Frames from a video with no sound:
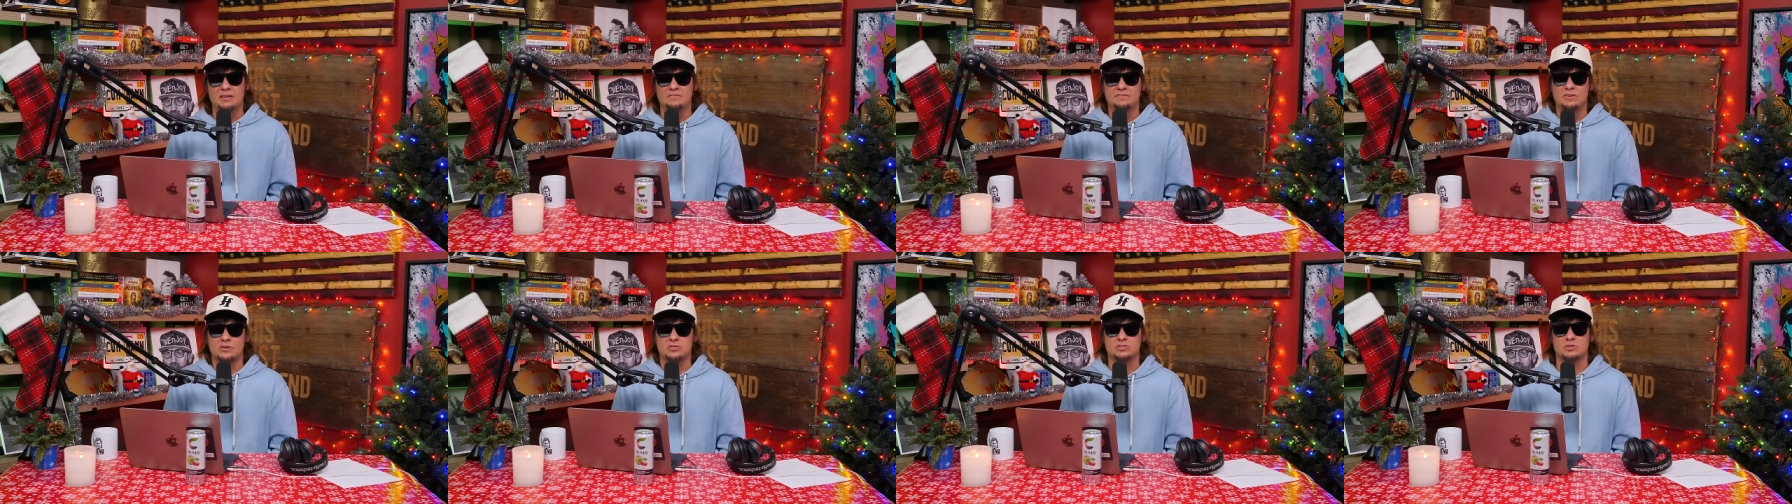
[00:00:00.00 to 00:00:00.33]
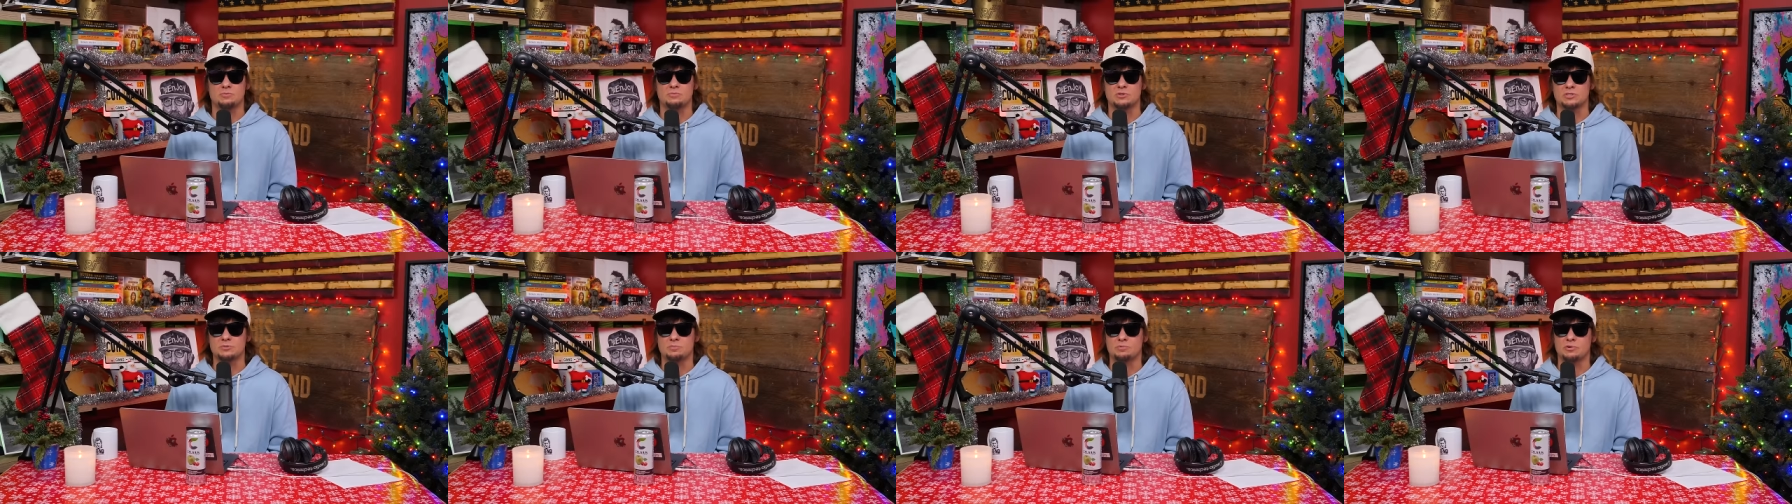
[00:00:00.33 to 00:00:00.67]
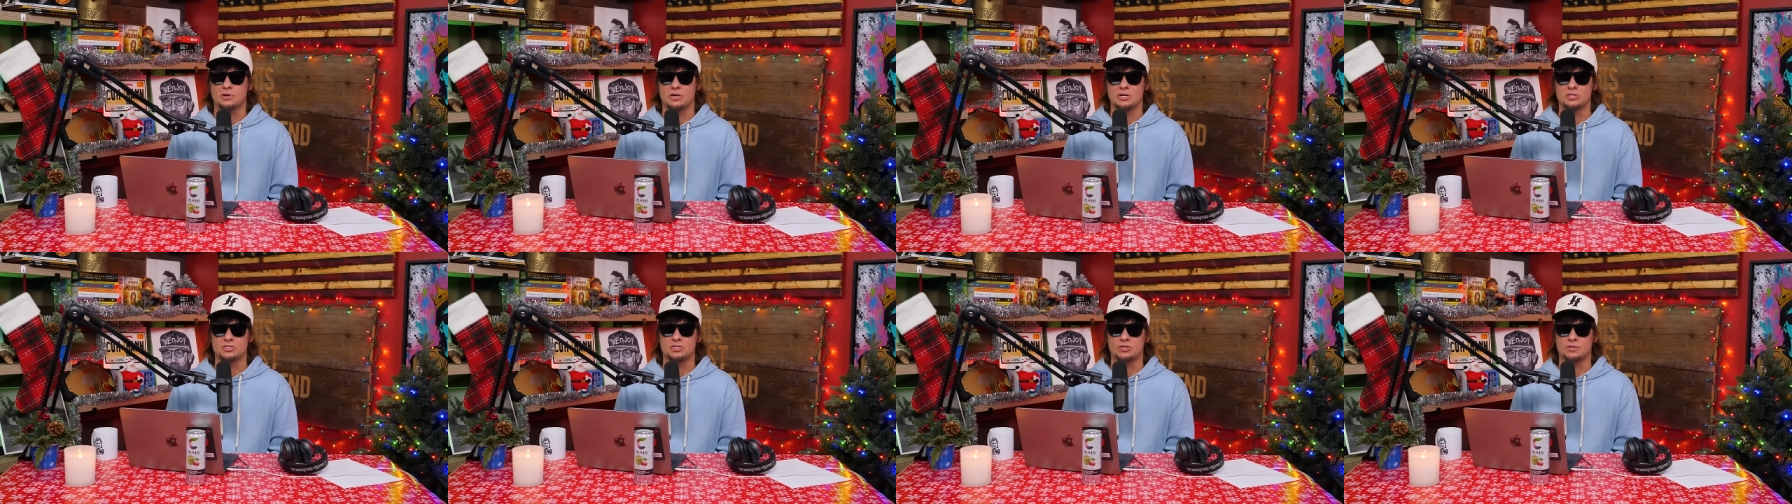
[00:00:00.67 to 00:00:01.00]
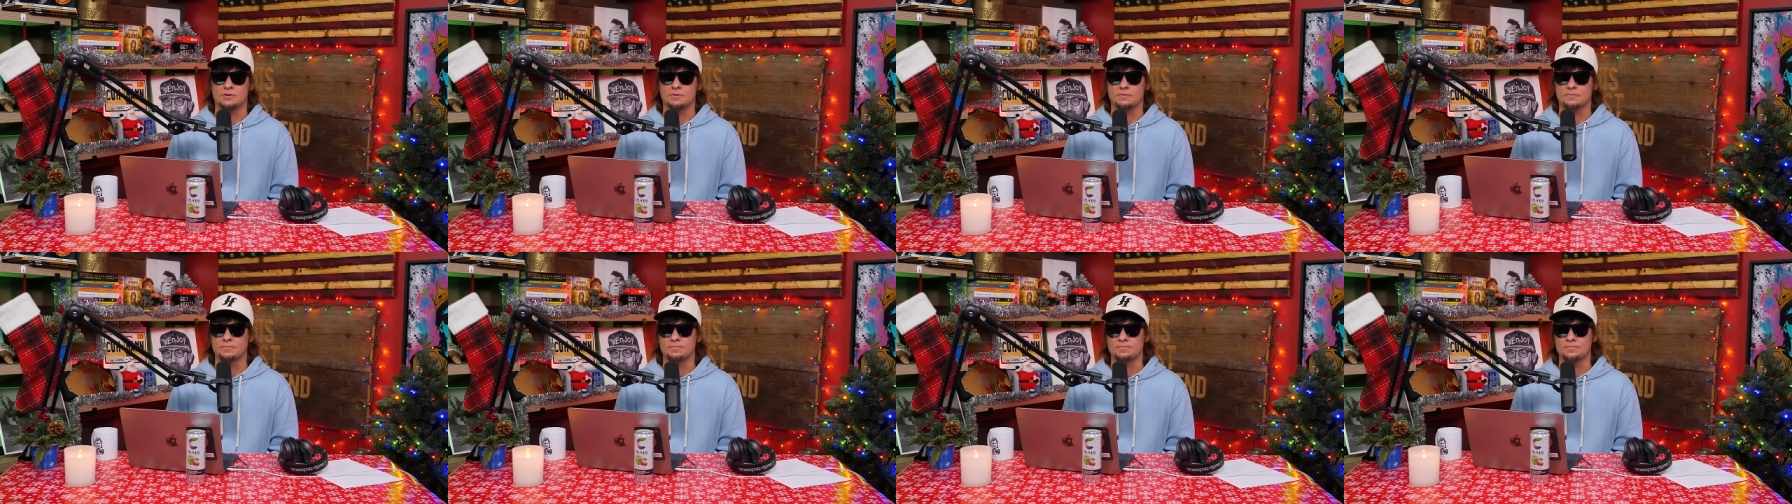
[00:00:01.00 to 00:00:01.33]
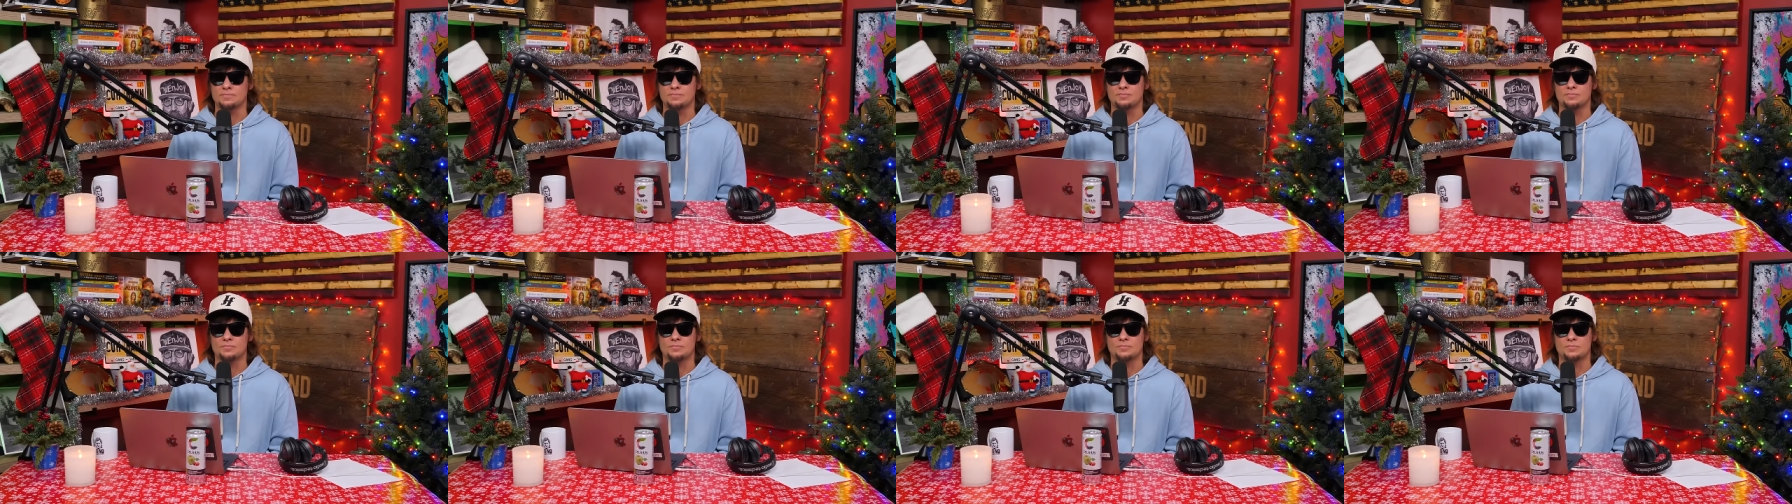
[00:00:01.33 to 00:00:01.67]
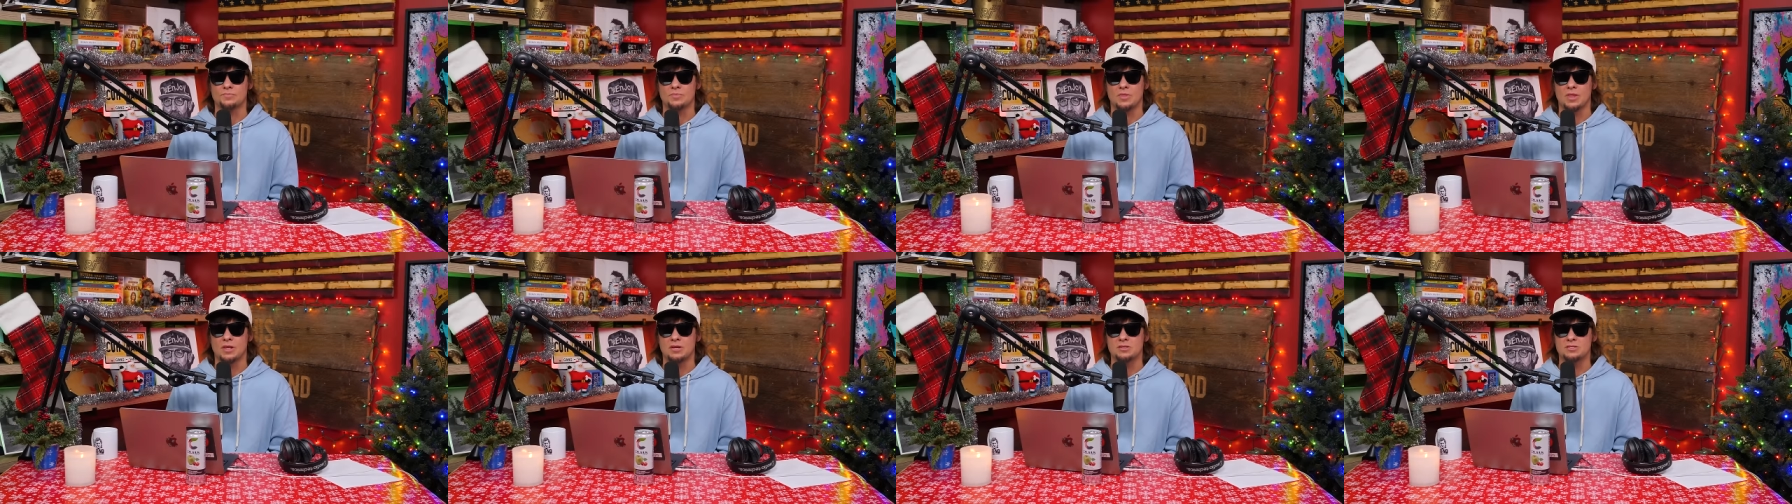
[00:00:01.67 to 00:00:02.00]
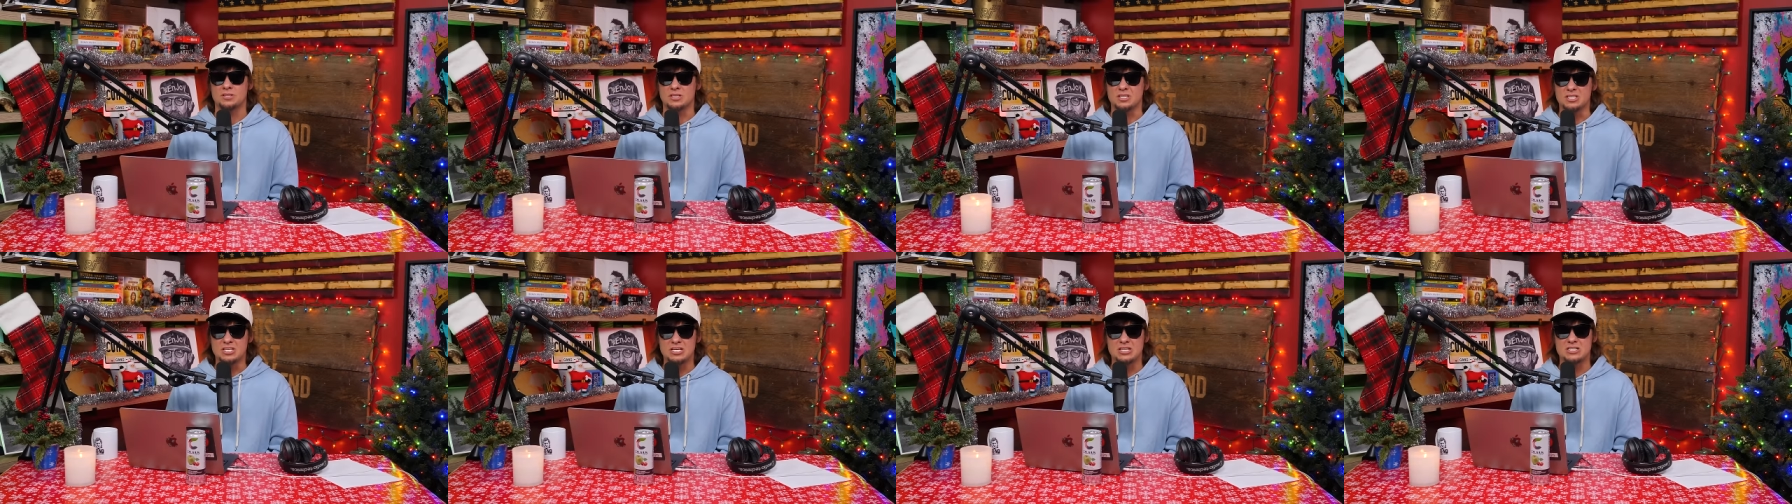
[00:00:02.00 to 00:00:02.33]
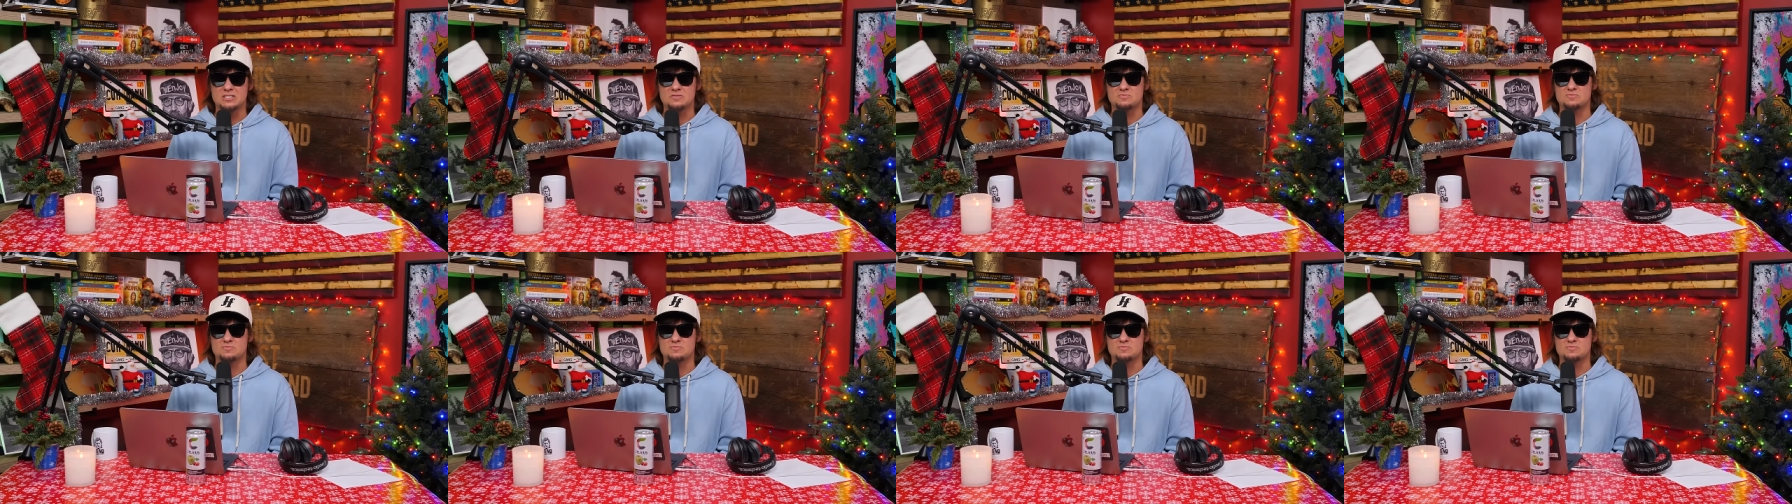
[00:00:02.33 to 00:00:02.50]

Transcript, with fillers: felt so much pressure to get